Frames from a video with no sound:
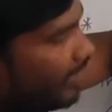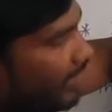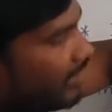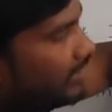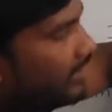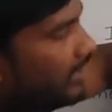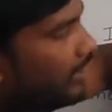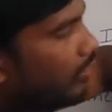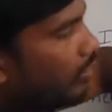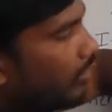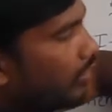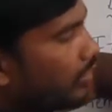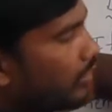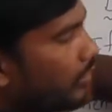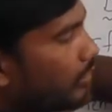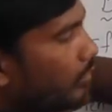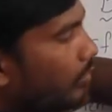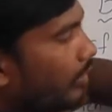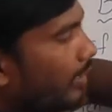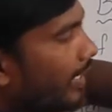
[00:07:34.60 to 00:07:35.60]
to
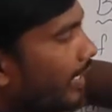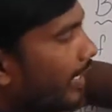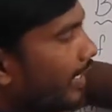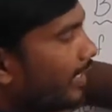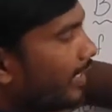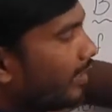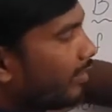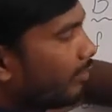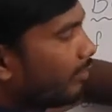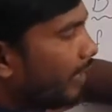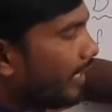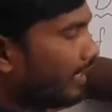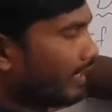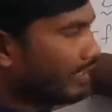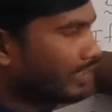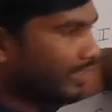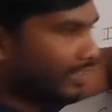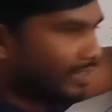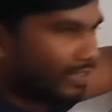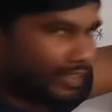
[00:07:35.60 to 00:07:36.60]
AE by
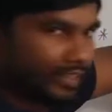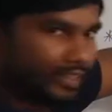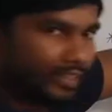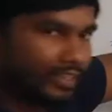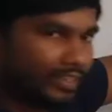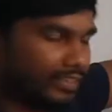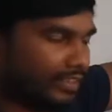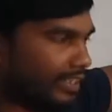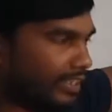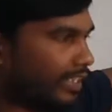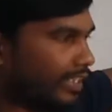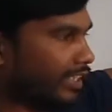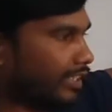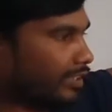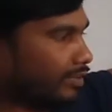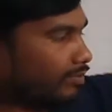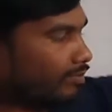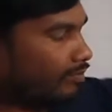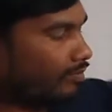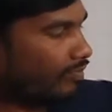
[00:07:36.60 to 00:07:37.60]
EC.
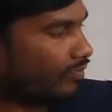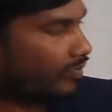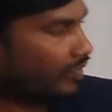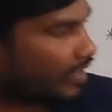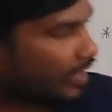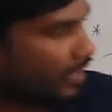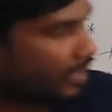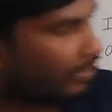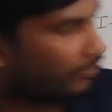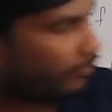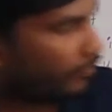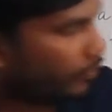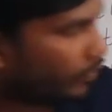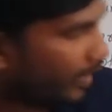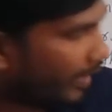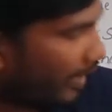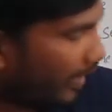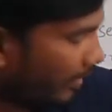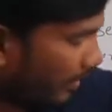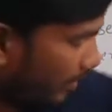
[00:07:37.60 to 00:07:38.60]
If you take
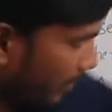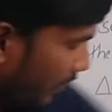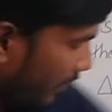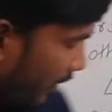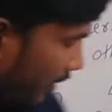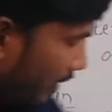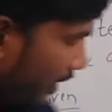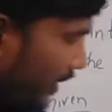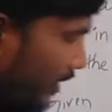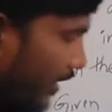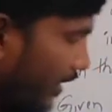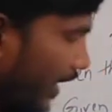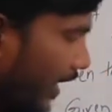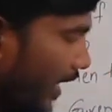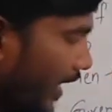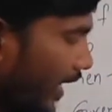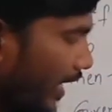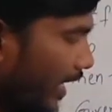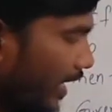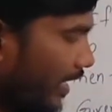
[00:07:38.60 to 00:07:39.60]
this
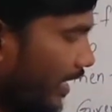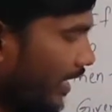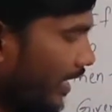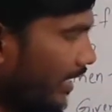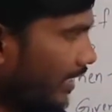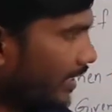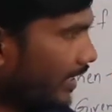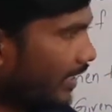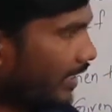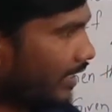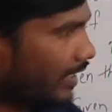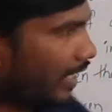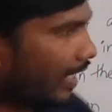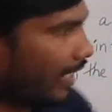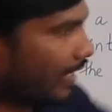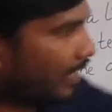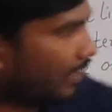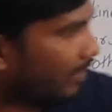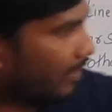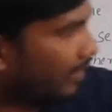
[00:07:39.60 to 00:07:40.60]
ADE triangle,
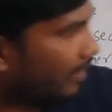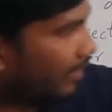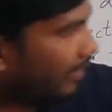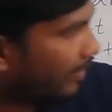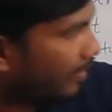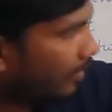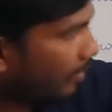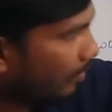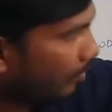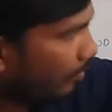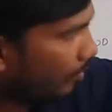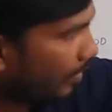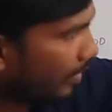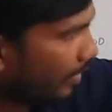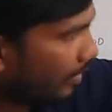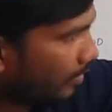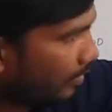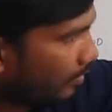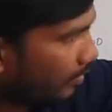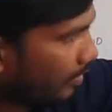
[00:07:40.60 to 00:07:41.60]
what is the one of the
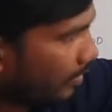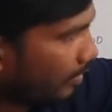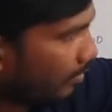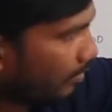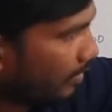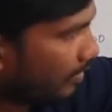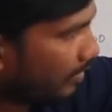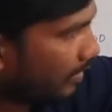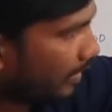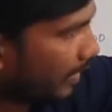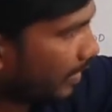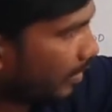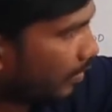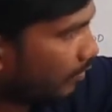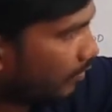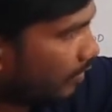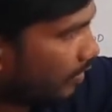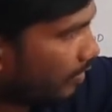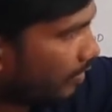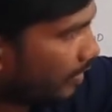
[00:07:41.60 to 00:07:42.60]
side of the
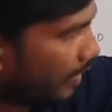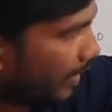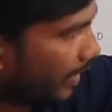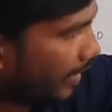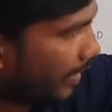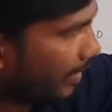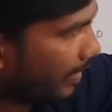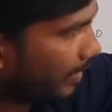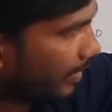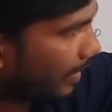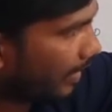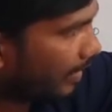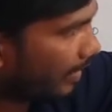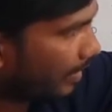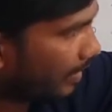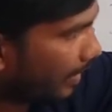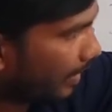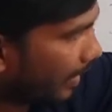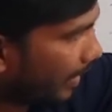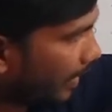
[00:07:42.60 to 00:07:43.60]
ADE triangle?
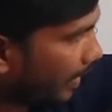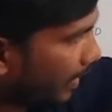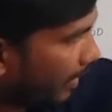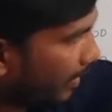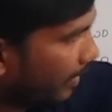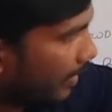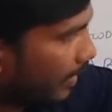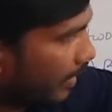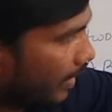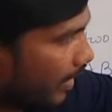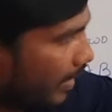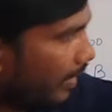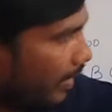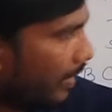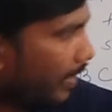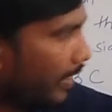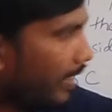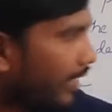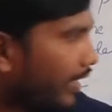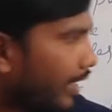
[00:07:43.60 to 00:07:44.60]
ADE.
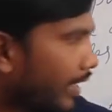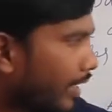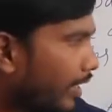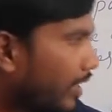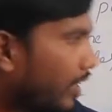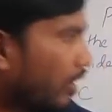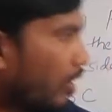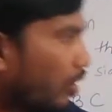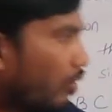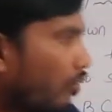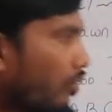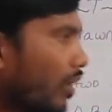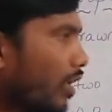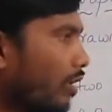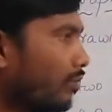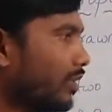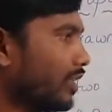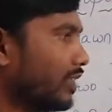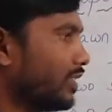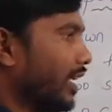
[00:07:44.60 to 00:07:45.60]
One of the side
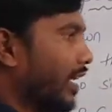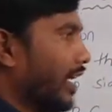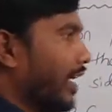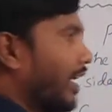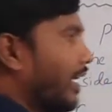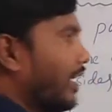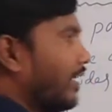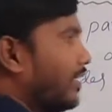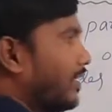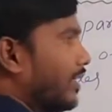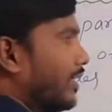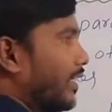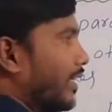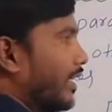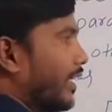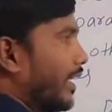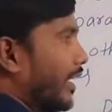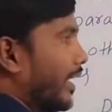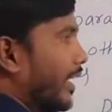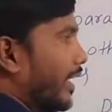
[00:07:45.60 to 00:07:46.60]
is
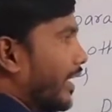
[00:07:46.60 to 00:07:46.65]
AD